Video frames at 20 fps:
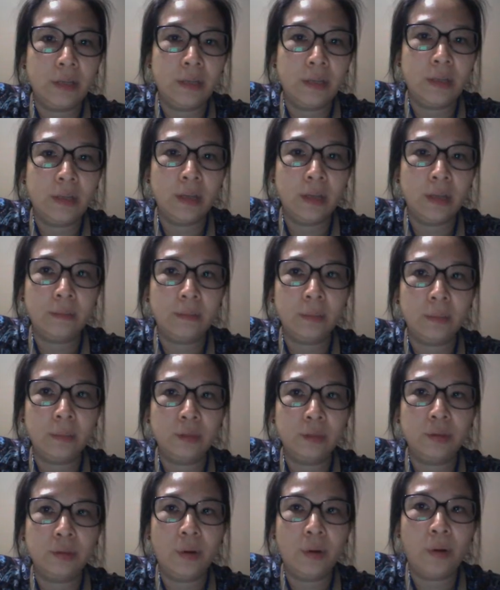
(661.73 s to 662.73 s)
that
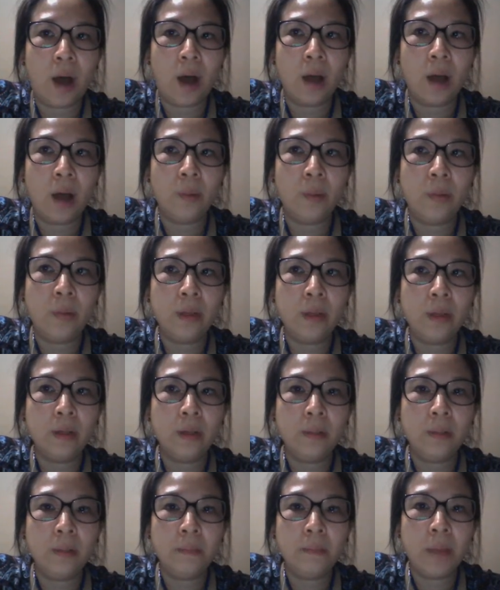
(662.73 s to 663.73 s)
so I will
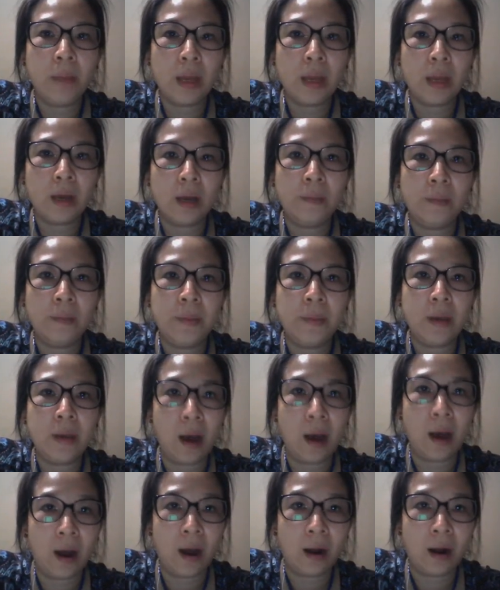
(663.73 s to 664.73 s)
make a
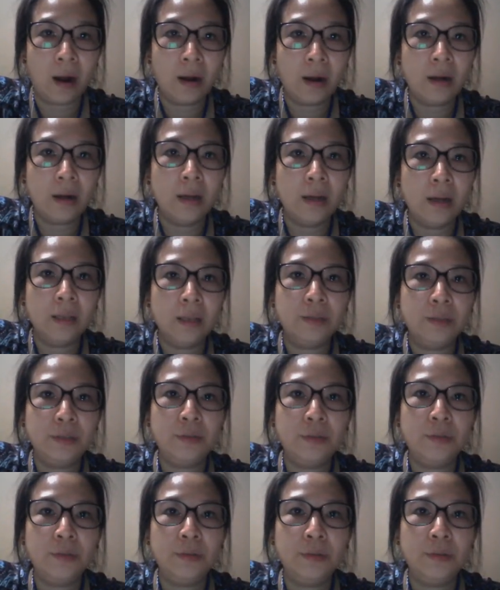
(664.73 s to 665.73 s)
PR
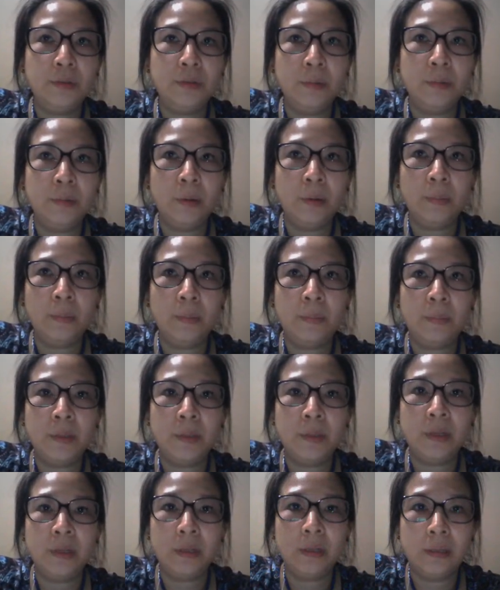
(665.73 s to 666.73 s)
to
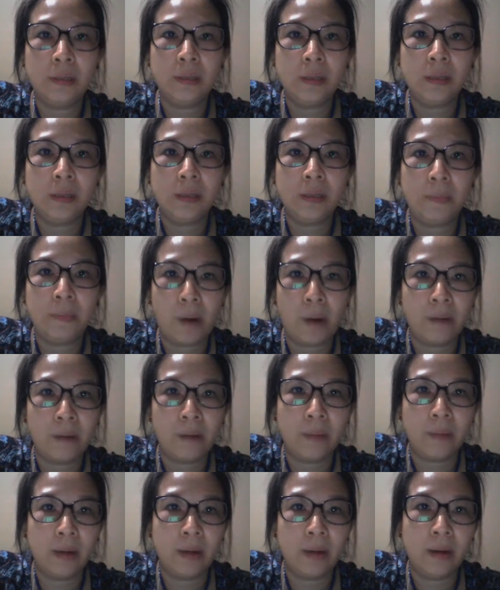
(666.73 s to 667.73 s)
purchasing department.
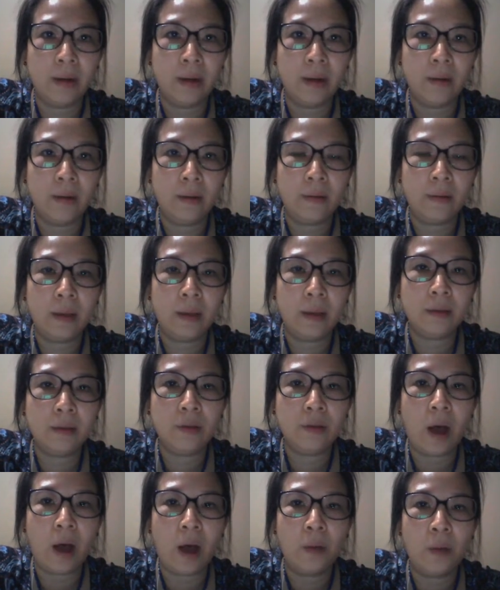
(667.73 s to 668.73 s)
Okay, so I
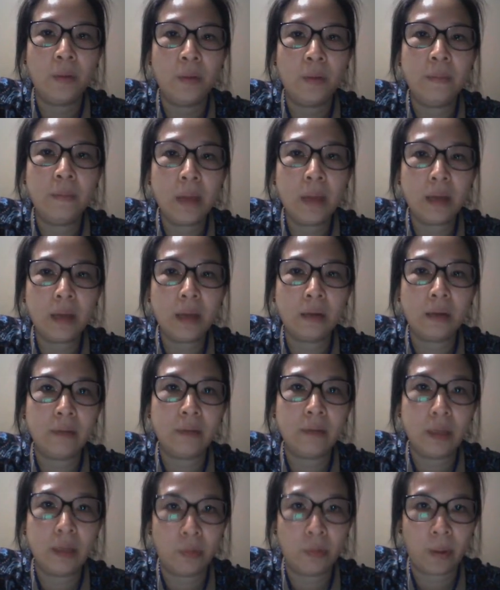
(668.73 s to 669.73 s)
will make a
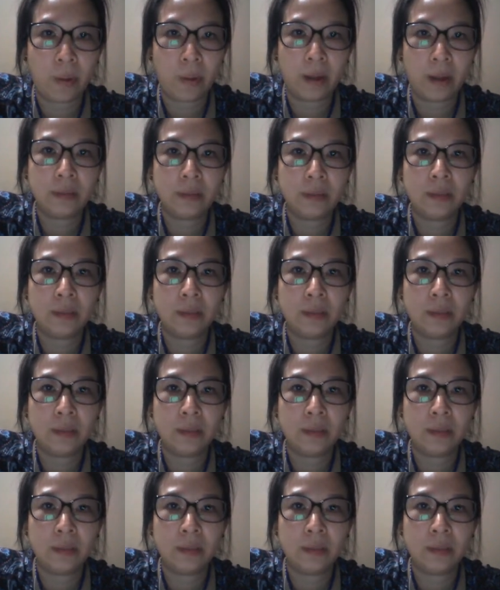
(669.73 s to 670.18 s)
request